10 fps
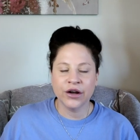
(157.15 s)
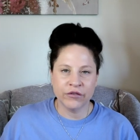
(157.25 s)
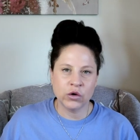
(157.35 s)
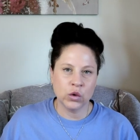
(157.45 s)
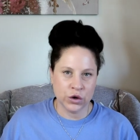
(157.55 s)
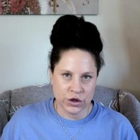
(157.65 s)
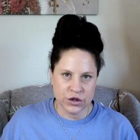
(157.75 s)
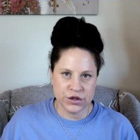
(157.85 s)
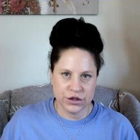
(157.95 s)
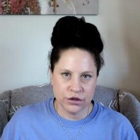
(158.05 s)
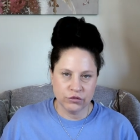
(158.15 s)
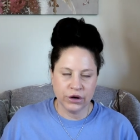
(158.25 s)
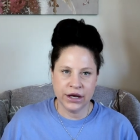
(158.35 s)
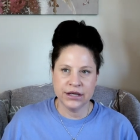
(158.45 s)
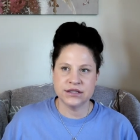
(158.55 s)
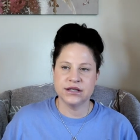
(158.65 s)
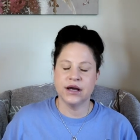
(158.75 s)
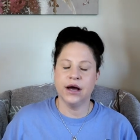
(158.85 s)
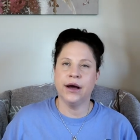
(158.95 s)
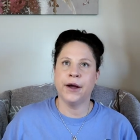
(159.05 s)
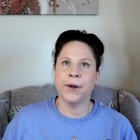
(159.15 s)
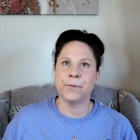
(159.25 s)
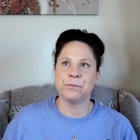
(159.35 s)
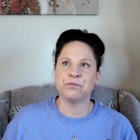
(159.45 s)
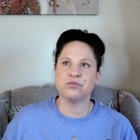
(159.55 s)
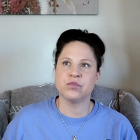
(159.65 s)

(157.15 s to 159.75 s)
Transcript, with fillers: Of course, right? Um,